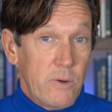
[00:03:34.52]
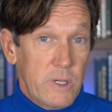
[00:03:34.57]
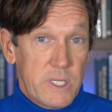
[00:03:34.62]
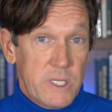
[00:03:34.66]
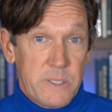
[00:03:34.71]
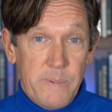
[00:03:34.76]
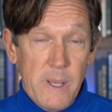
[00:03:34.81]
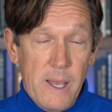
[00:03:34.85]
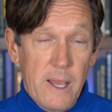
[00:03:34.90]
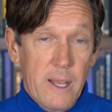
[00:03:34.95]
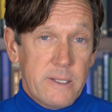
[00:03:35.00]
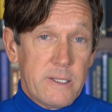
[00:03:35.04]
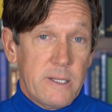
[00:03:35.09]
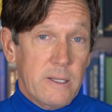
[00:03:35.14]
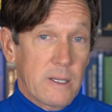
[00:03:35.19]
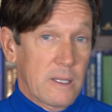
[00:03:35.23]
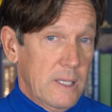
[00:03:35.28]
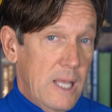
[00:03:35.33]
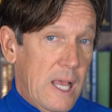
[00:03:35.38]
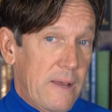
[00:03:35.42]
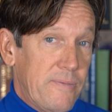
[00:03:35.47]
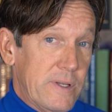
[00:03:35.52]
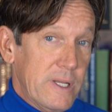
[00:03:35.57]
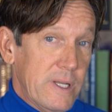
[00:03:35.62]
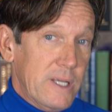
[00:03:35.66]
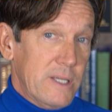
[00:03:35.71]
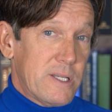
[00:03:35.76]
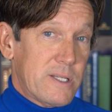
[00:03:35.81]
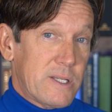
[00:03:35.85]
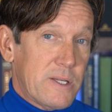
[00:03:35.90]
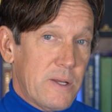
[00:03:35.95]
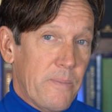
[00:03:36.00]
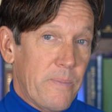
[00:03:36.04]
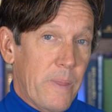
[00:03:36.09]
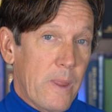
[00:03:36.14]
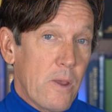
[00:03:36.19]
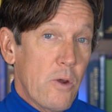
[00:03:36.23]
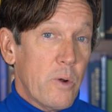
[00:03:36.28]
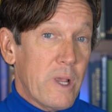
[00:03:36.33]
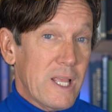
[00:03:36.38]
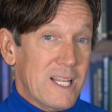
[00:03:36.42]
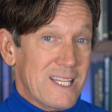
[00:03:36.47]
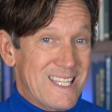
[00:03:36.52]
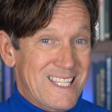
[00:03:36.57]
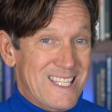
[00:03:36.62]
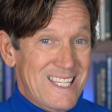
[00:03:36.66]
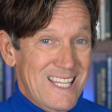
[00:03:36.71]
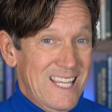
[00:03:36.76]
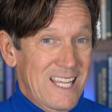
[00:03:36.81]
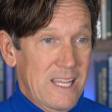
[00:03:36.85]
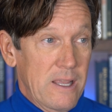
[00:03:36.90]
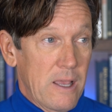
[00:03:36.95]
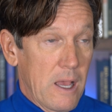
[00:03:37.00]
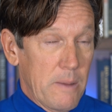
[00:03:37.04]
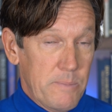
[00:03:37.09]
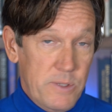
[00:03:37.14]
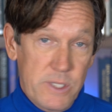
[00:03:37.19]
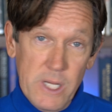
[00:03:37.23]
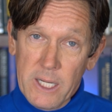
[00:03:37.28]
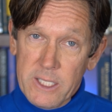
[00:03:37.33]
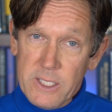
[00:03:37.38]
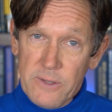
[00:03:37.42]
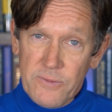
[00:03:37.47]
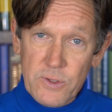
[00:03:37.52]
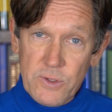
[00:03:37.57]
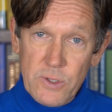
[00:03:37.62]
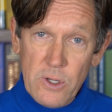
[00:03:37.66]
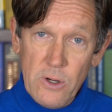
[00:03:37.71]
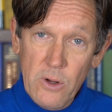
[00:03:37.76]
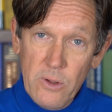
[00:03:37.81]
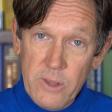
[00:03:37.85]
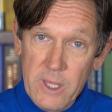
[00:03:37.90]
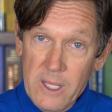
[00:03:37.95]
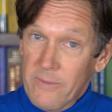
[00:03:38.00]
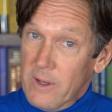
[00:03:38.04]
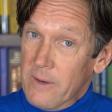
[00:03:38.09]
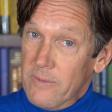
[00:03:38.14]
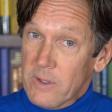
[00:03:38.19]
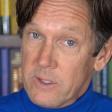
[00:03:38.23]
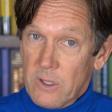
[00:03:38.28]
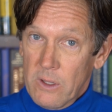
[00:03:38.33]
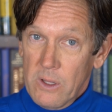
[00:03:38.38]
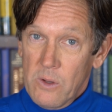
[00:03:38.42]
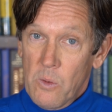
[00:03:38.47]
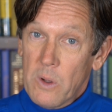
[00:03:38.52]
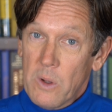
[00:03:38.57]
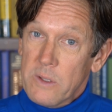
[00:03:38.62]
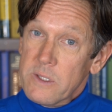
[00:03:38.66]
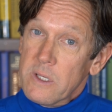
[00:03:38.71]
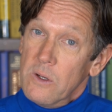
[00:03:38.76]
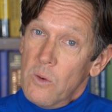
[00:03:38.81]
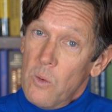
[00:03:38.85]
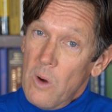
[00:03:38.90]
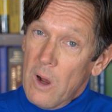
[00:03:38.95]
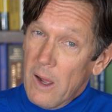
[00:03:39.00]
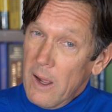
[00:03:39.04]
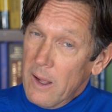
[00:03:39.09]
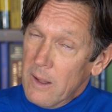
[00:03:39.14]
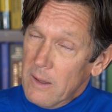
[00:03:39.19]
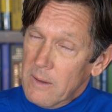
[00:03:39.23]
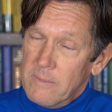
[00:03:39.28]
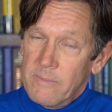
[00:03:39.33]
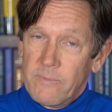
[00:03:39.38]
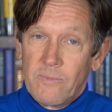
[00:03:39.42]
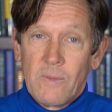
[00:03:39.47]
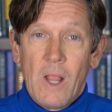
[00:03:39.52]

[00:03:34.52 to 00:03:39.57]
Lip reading: respect a leftist who can see objective truth, even if it's only once in a while.